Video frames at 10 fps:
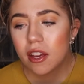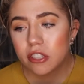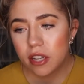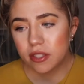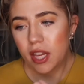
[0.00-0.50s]

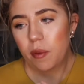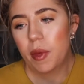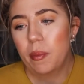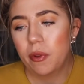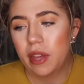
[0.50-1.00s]
shouts out
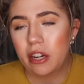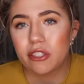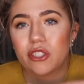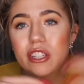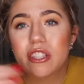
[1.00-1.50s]
people that are
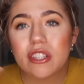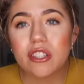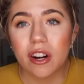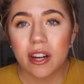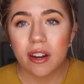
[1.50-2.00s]
just
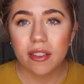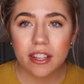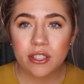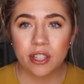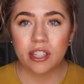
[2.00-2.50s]
starting on
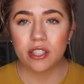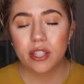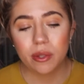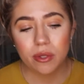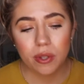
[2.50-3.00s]
that journey
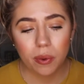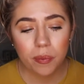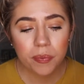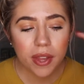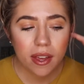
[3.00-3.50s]
too.
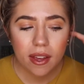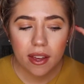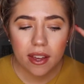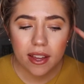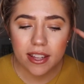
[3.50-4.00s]
So
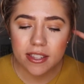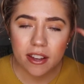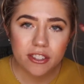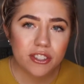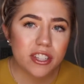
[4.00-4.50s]
it's
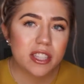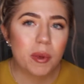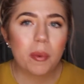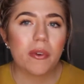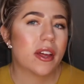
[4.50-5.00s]
not just
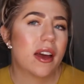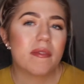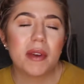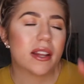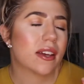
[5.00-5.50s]
people that
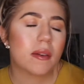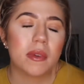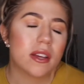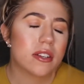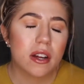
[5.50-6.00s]
have made like $1
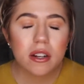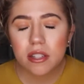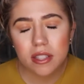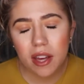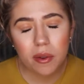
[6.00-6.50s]
million
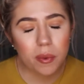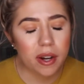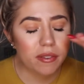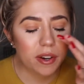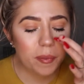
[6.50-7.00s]
now and
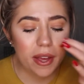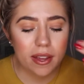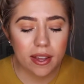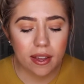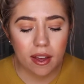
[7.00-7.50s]
whatever,
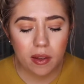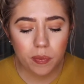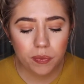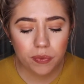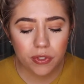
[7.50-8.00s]
but
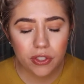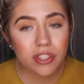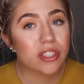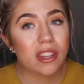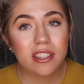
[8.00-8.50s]

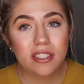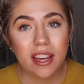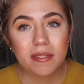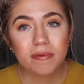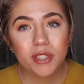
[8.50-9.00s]

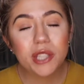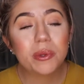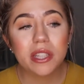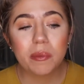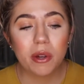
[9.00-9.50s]
yeah, she's
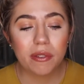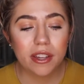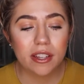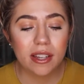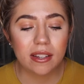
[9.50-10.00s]
really
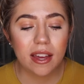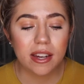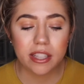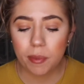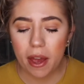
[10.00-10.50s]
motivating
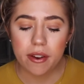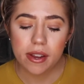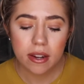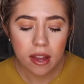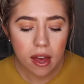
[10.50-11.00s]
and
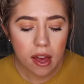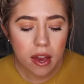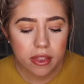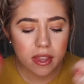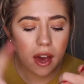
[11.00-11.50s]
inspiring.
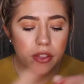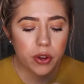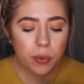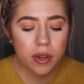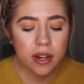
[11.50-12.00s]
The
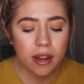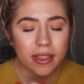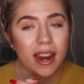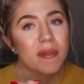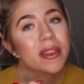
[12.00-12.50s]
other one
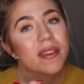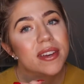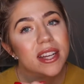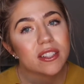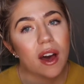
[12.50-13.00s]
that I've been
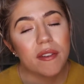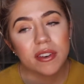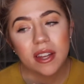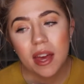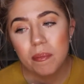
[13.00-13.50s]
loving is
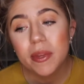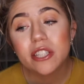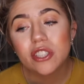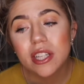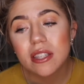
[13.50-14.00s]
Often
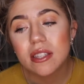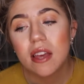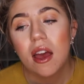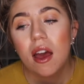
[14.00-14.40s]
Ambitious.